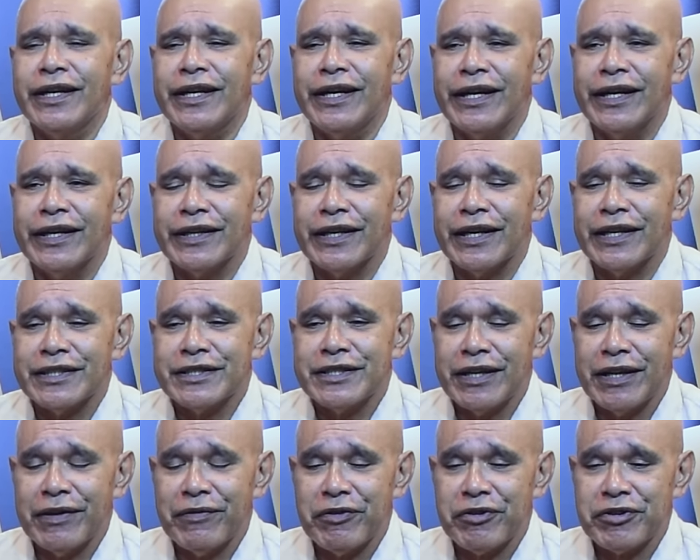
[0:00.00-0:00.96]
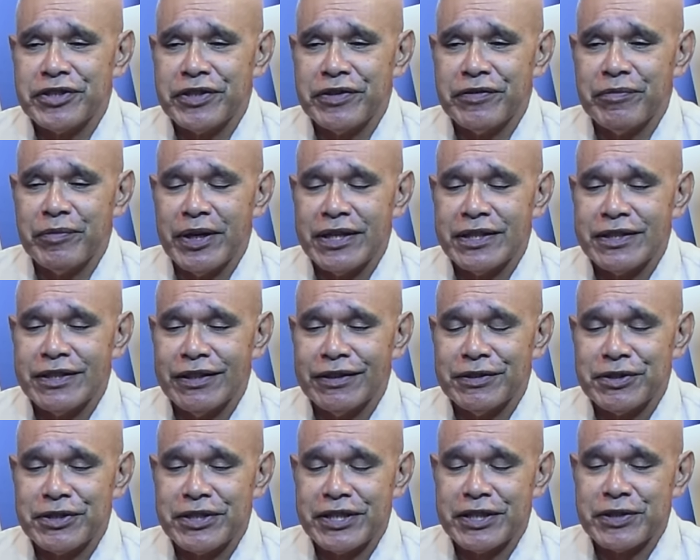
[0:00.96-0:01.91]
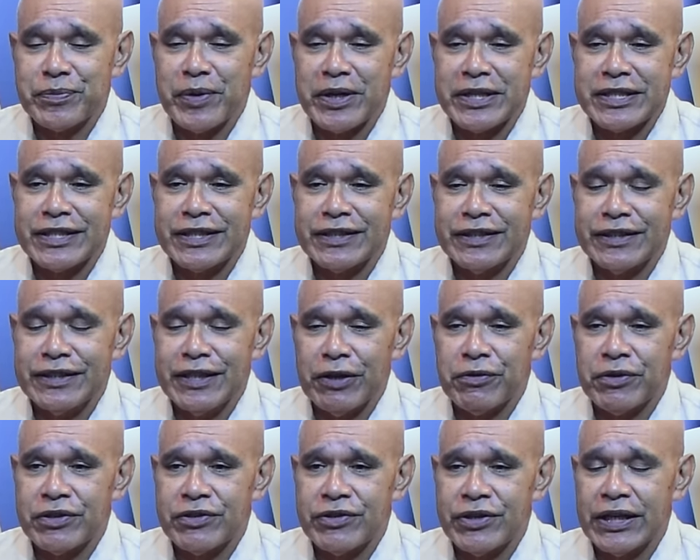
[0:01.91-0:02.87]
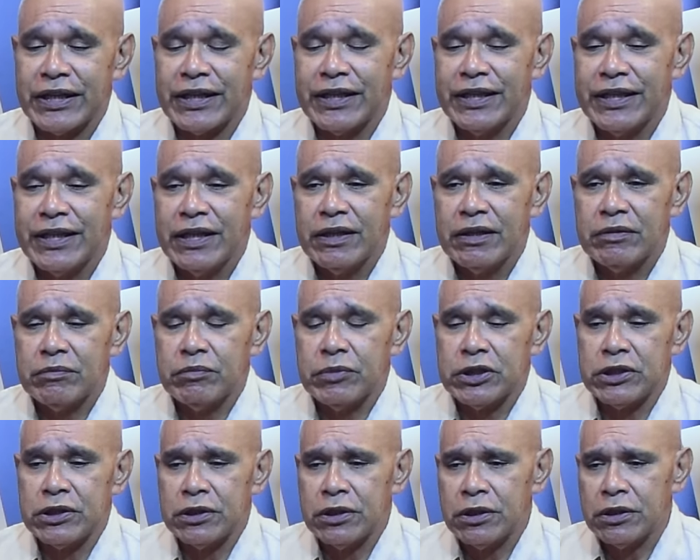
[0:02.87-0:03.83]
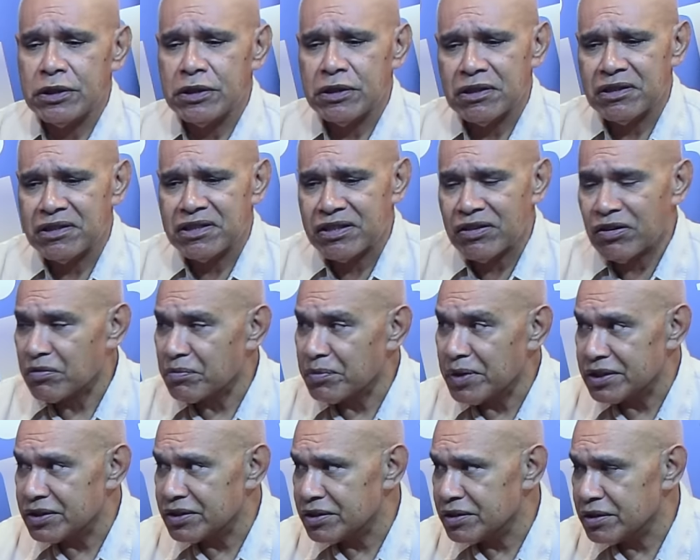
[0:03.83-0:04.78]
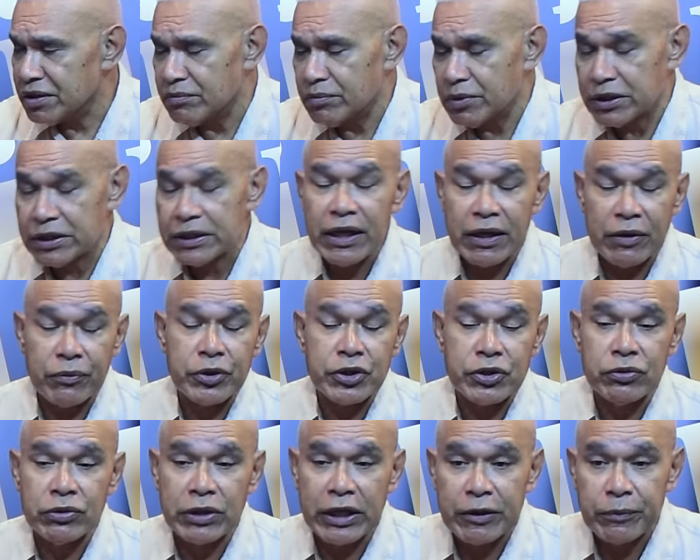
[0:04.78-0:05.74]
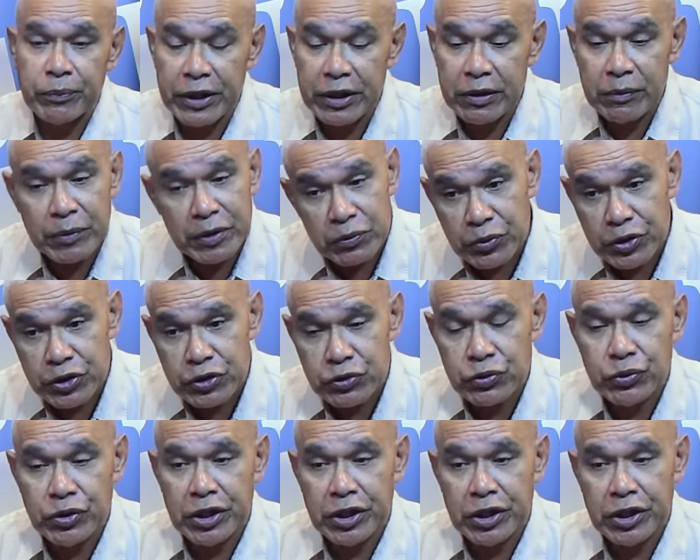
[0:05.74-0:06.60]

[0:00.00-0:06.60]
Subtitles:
And I still haven't received mine since 6 months down the track. But it's not much. Huh? But yeah, we do get paid, but we do